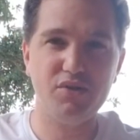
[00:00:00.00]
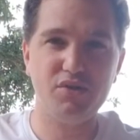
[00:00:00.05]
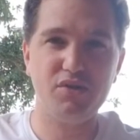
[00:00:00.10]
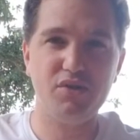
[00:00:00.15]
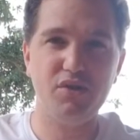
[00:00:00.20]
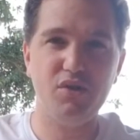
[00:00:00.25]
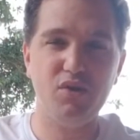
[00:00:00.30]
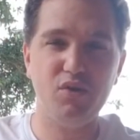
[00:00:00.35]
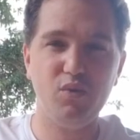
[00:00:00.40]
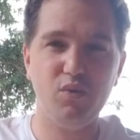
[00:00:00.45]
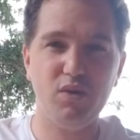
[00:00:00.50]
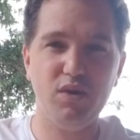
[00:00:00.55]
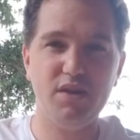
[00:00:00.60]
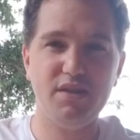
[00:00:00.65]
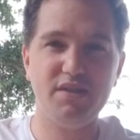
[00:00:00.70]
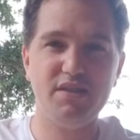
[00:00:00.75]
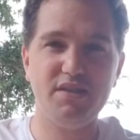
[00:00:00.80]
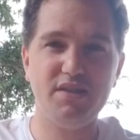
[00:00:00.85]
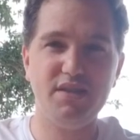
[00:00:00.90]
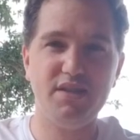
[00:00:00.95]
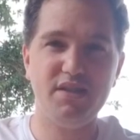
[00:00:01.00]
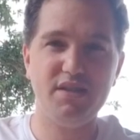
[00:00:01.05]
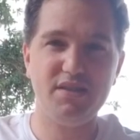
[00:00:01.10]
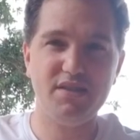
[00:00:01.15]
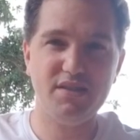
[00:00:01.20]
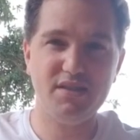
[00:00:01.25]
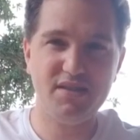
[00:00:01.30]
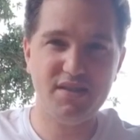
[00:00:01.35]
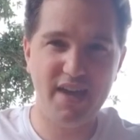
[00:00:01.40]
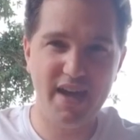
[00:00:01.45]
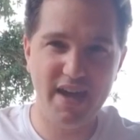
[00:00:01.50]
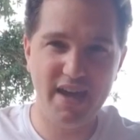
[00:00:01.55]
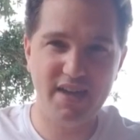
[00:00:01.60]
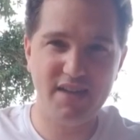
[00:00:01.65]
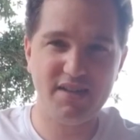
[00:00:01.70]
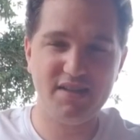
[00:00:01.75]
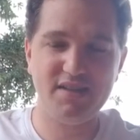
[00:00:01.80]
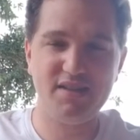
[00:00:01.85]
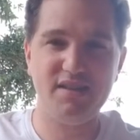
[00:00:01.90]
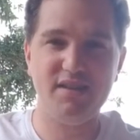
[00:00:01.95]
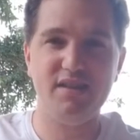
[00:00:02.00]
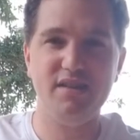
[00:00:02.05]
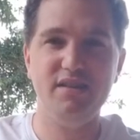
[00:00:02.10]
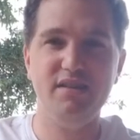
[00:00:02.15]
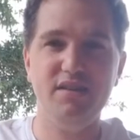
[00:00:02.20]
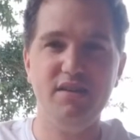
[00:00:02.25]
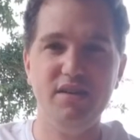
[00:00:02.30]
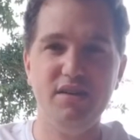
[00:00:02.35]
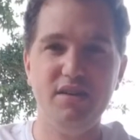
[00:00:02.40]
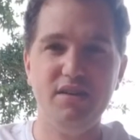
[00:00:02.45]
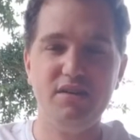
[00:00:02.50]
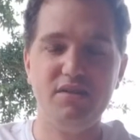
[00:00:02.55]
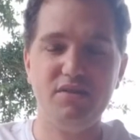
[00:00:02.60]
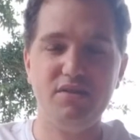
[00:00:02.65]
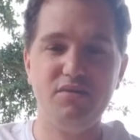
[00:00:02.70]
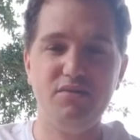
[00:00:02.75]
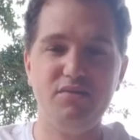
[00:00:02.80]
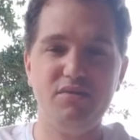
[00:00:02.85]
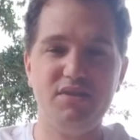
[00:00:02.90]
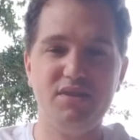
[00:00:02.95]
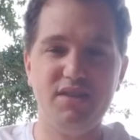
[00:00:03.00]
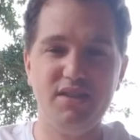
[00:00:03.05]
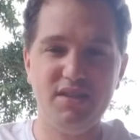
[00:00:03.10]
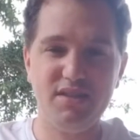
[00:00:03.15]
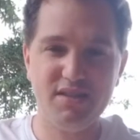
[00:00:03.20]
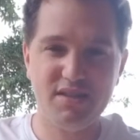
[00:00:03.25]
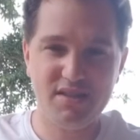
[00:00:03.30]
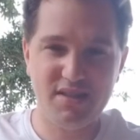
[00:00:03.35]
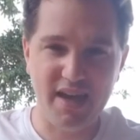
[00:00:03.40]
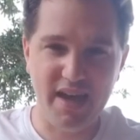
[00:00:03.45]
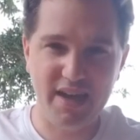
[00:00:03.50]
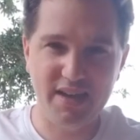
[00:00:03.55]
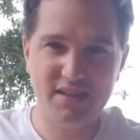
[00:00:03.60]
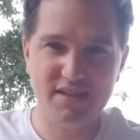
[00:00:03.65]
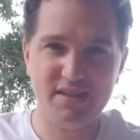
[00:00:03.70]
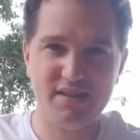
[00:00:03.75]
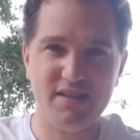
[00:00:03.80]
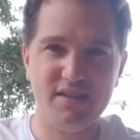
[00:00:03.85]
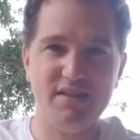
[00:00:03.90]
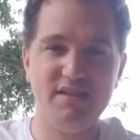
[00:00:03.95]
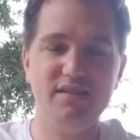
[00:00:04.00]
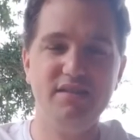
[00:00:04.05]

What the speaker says: So 1 T T T, 2 T T T,